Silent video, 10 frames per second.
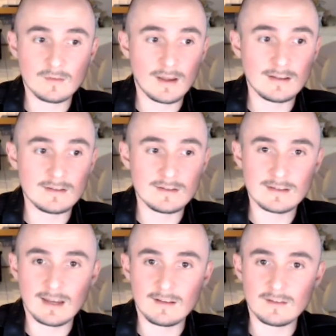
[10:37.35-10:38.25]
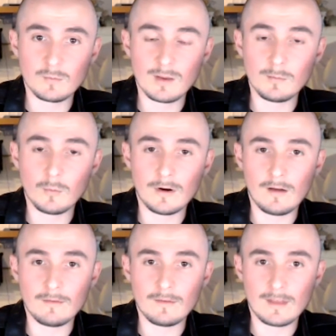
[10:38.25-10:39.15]
so I can just kind of springboard
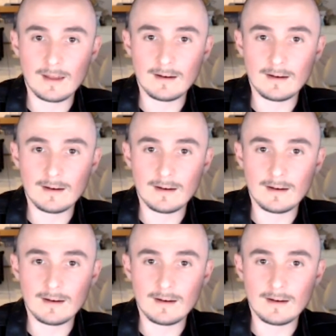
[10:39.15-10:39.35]
off of that.